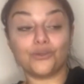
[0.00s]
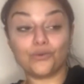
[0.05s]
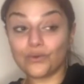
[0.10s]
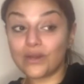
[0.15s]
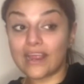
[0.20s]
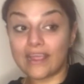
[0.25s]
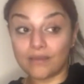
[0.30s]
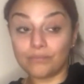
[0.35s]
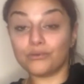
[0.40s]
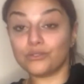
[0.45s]
You were
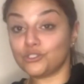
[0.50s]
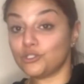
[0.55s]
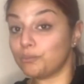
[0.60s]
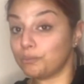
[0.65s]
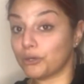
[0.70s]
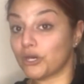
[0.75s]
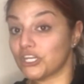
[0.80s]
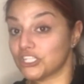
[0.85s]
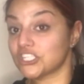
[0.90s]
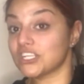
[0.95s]
able to
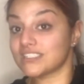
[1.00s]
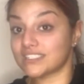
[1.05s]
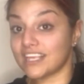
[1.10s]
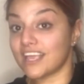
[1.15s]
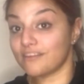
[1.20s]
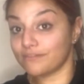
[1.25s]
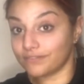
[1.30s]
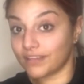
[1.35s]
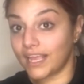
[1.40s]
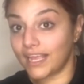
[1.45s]
purchase
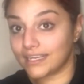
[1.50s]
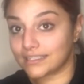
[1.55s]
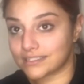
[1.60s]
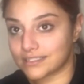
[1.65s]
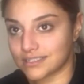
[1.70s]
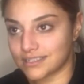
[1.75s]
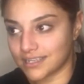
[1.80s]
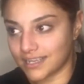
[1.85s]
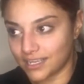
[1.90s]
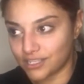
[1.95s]
a flight
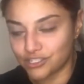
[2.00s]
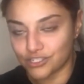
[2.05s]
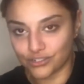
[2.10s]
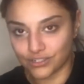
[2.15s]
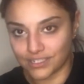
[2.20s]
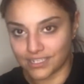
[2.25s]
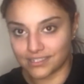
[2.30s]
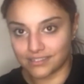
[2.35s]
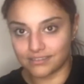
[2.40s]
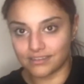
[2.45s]
to get to your
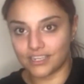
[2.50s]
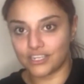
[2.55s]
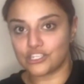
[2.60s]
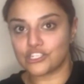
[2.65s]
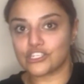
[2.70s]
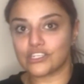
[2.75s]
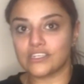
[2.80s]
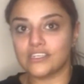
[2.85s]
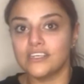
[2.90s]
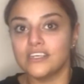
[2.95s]

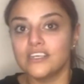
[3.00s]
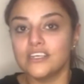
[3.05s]
destination.